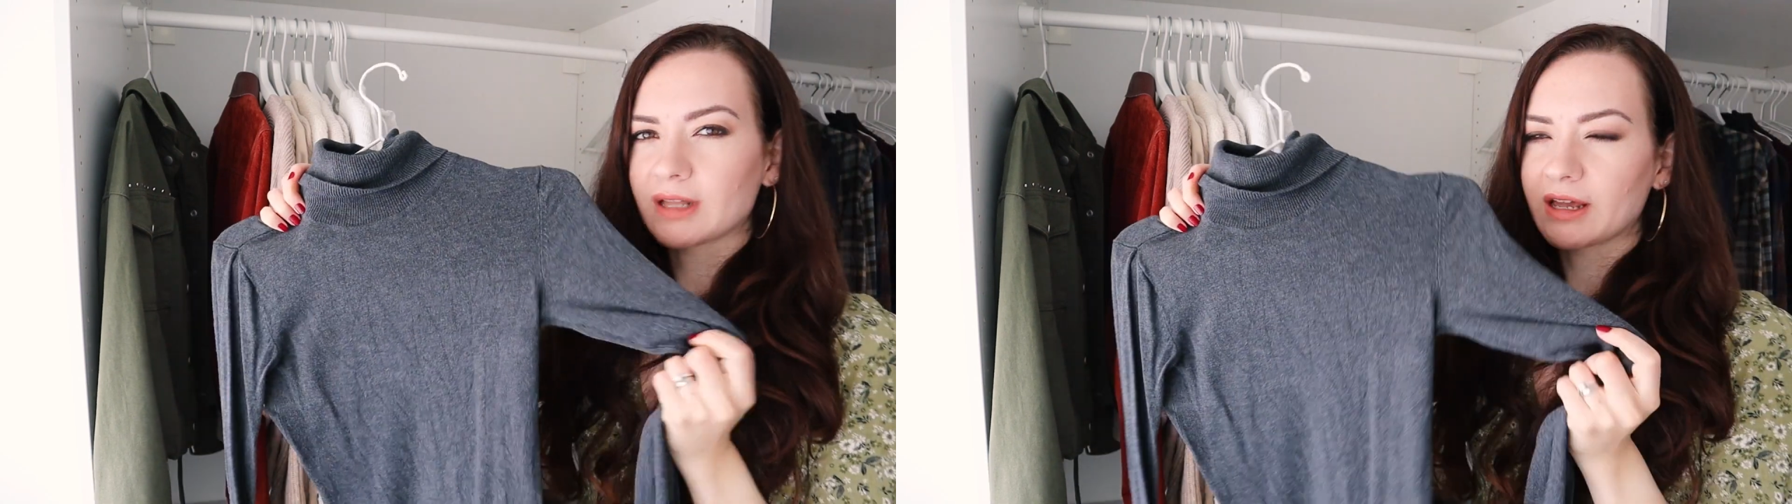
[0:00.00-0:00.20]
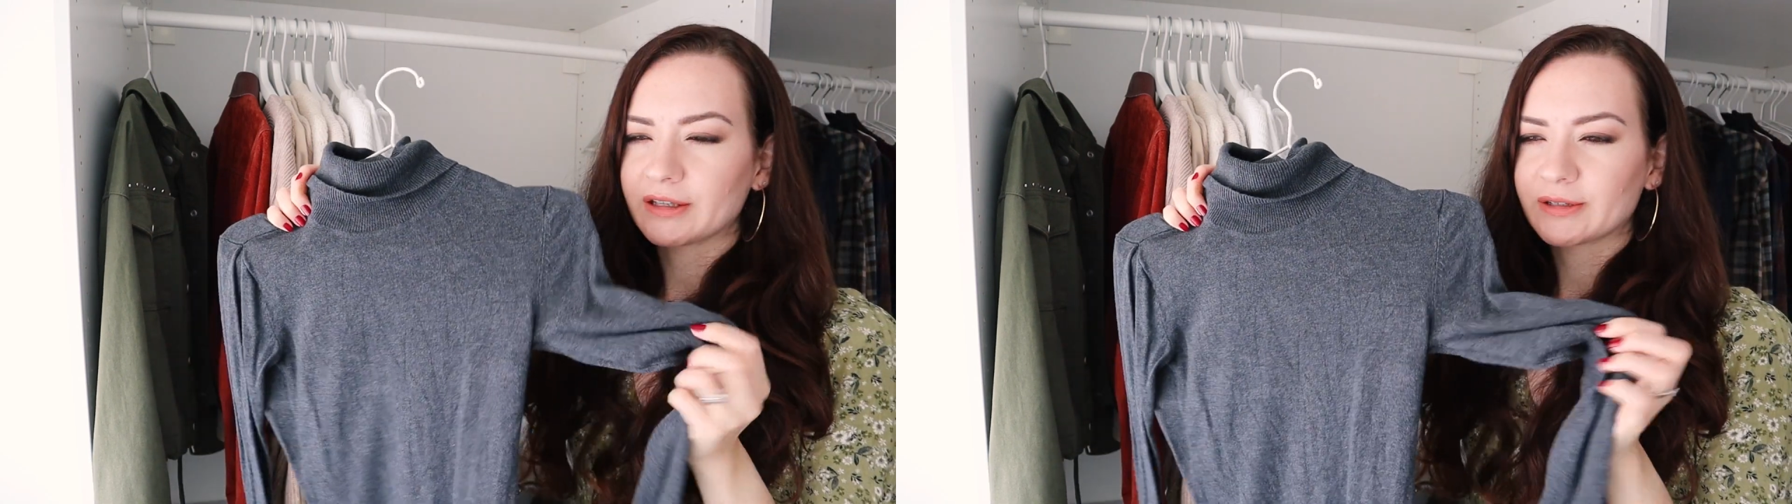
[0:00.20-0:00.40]

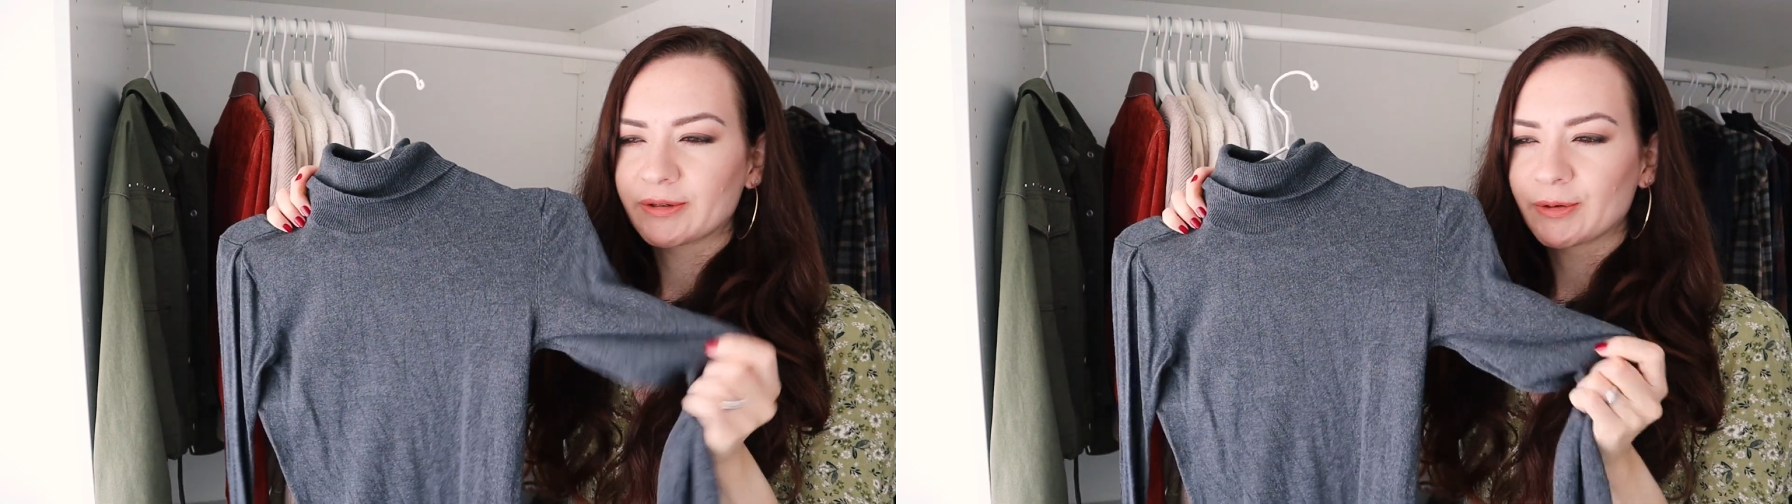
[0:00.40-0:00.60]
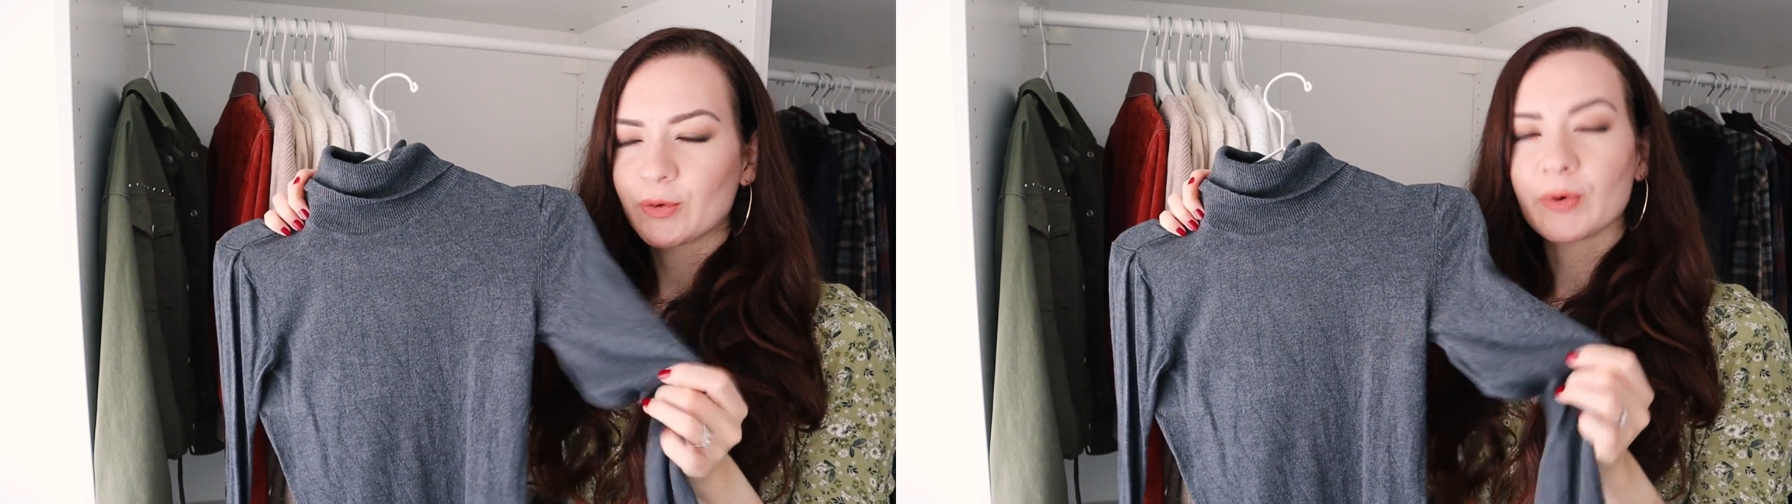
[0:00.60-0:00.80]
like
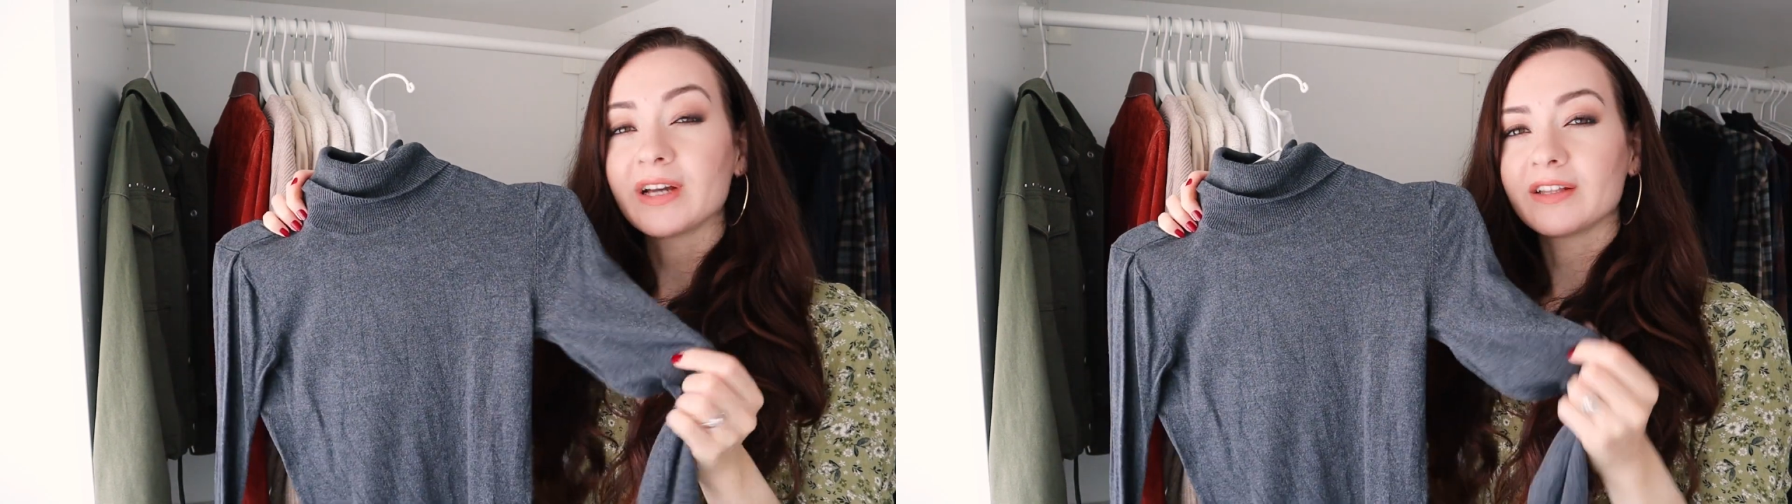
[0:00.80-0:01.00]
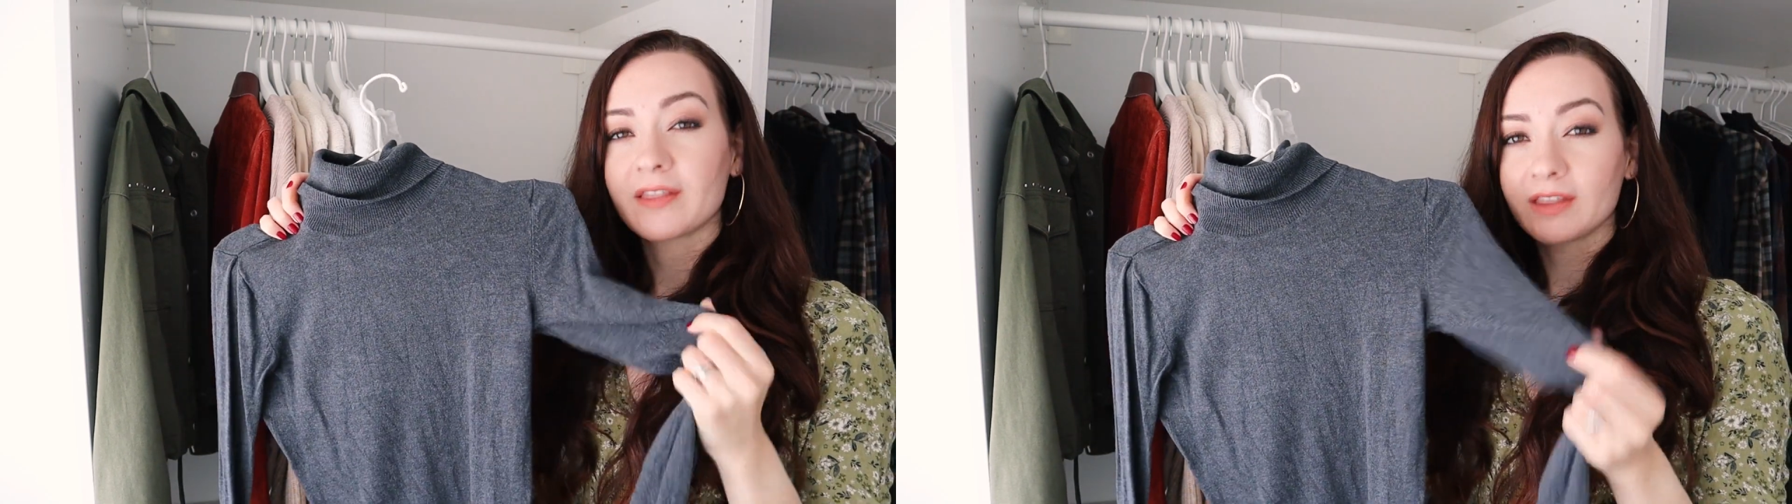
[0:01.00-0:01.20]

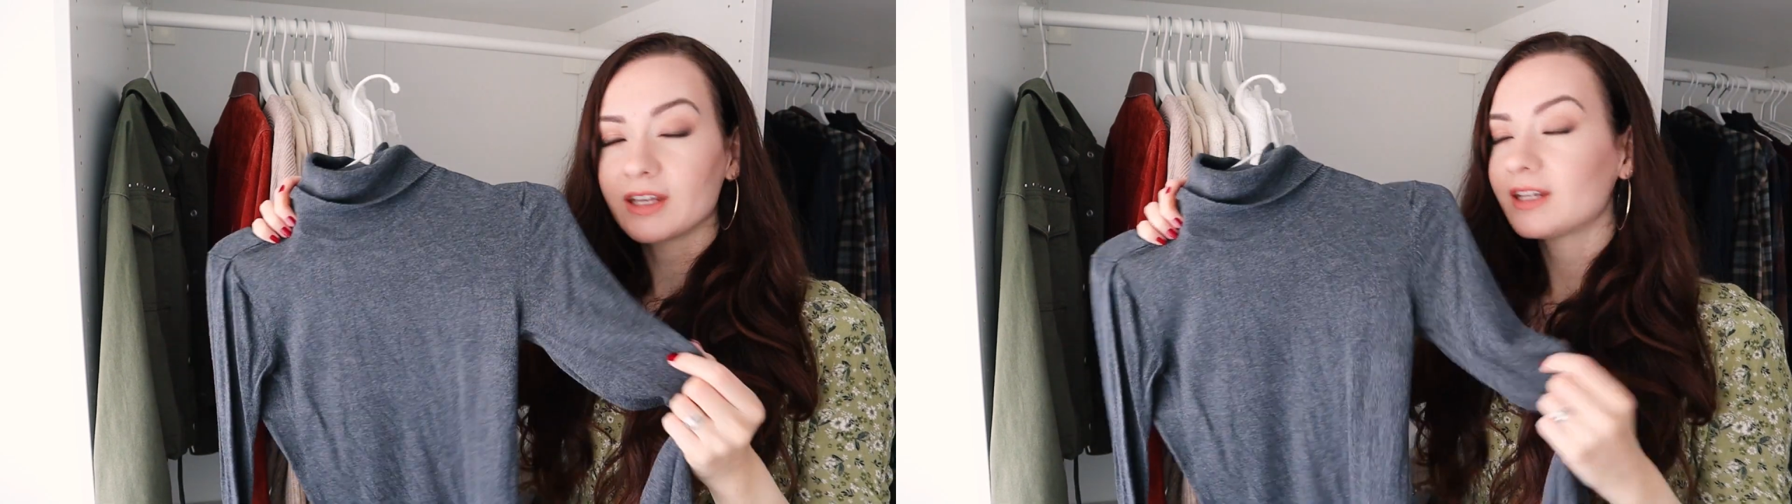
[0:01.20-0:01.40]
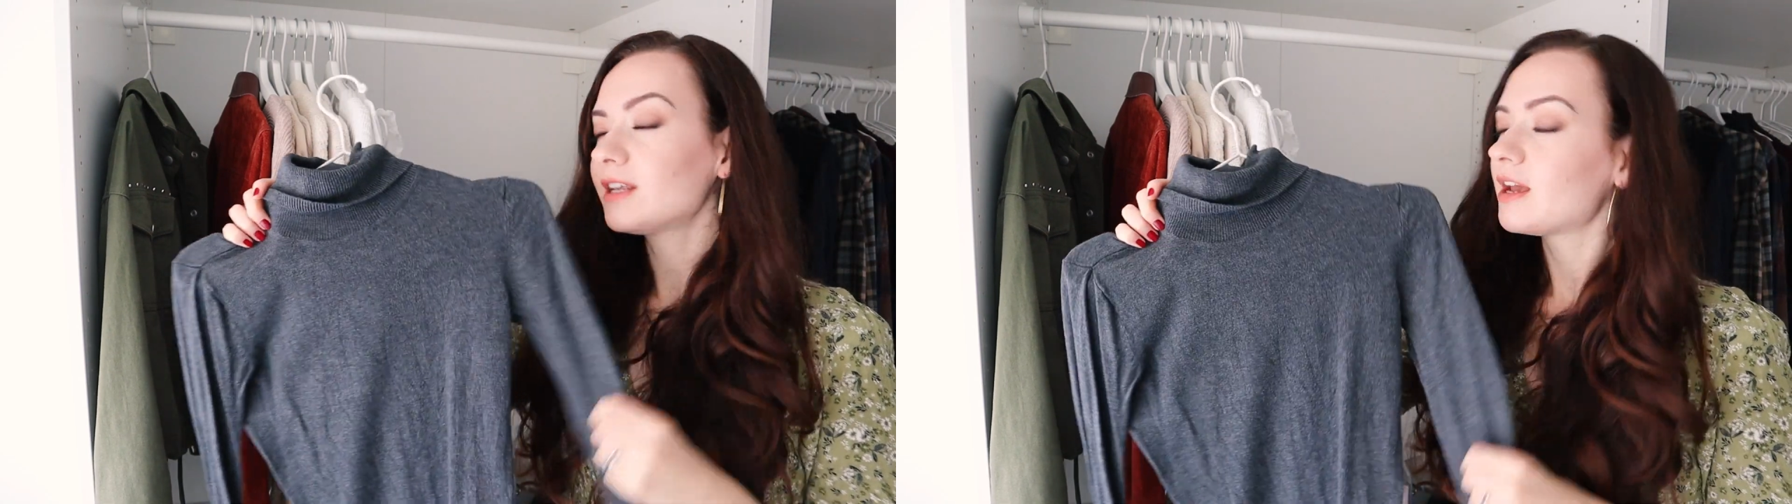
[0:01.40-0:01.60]
quite
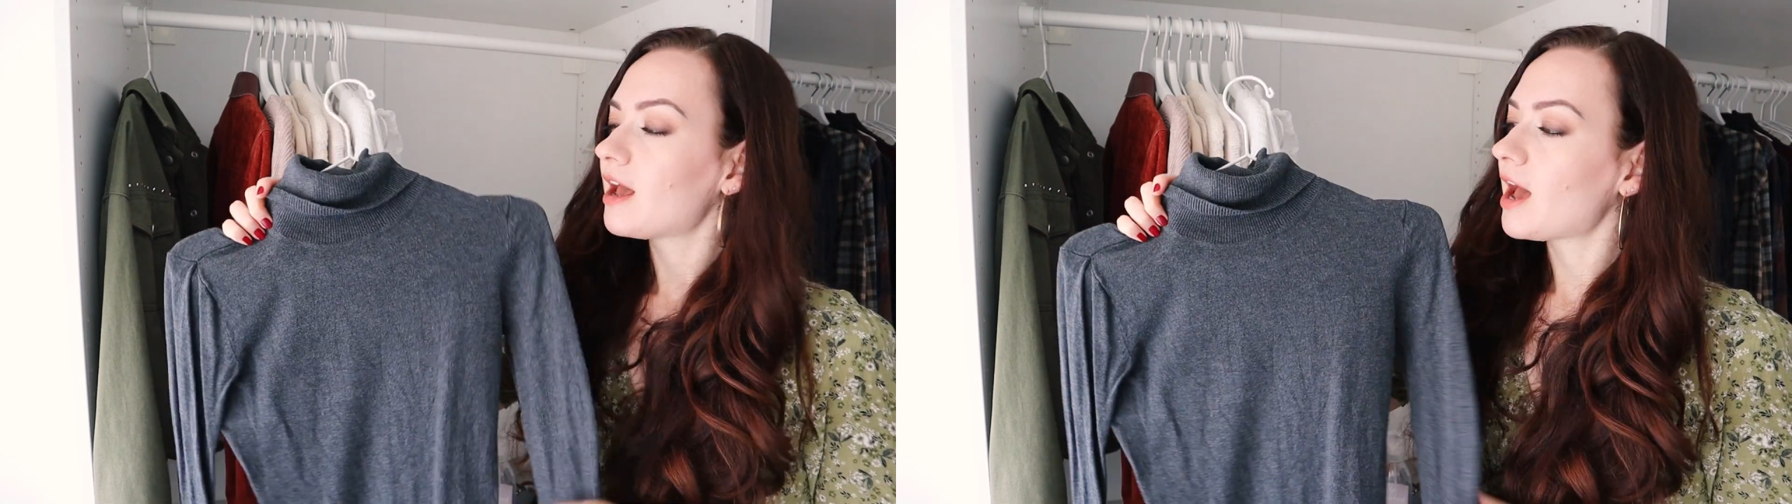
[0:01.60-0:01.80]
thin,